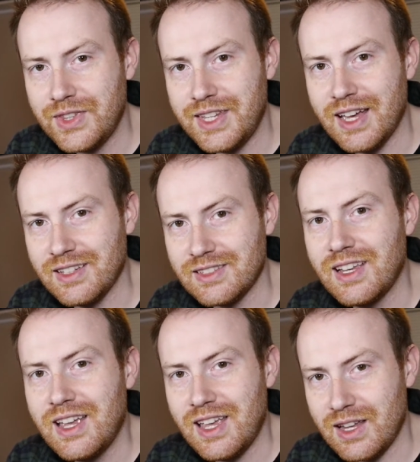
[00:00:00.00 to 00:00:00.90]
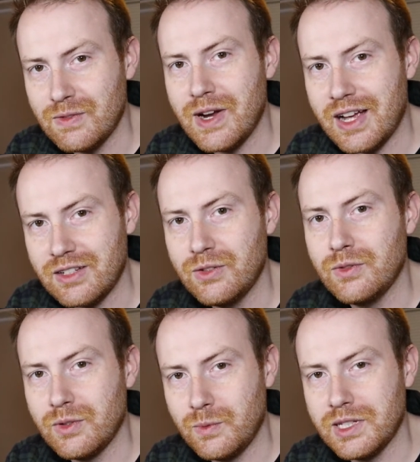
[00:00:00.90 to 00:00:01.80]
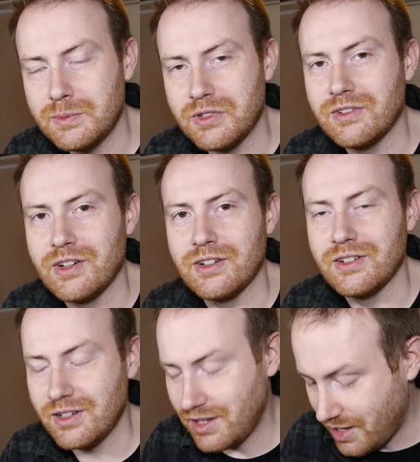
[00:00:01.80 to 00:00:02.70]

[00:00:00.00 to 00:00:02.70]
Yes, a raccoon whisperer.